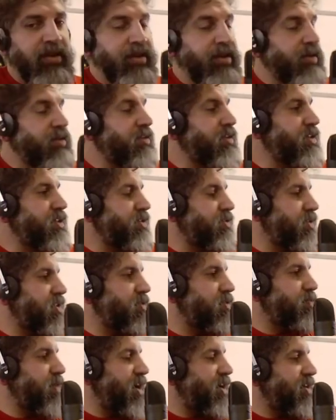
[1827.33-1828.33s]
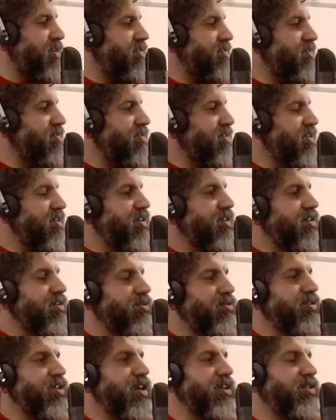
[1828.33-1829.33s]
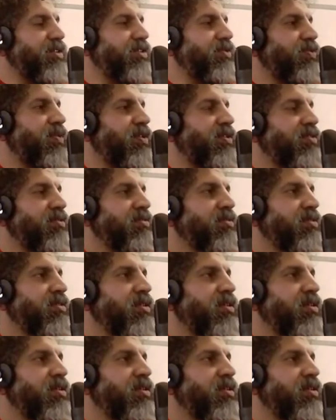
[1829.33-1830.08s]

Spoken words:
teachers in Spain to take this one,